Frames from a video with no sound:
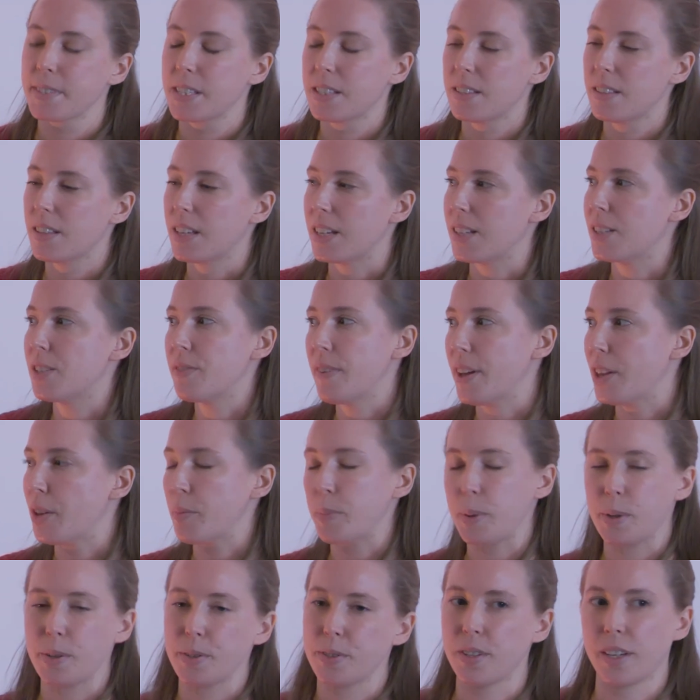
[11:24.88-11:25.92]
like
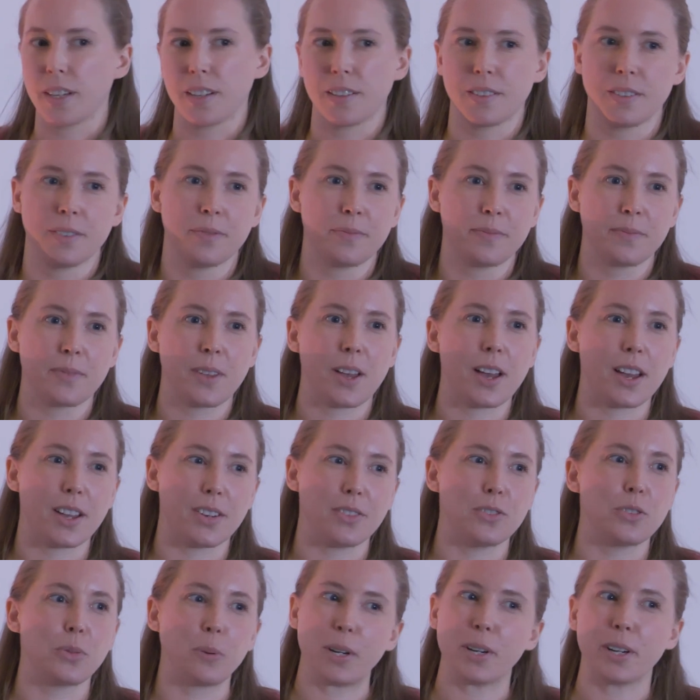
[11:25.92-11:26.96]
developers, like on
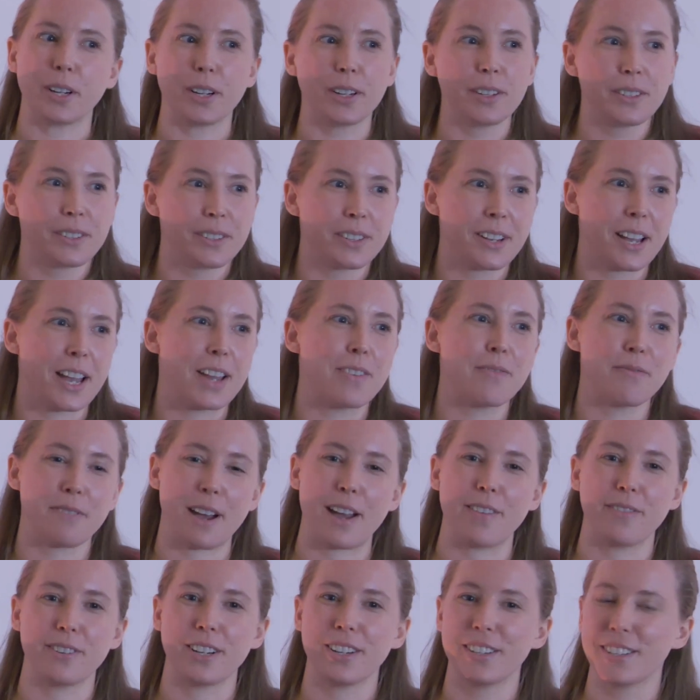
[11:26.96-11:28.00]
Twitter and
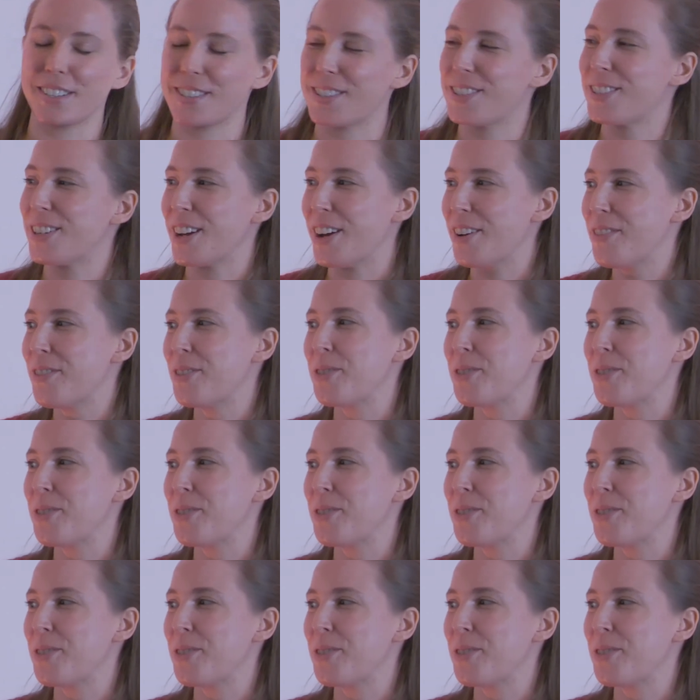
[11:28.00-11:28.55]
Fiverr and stuff,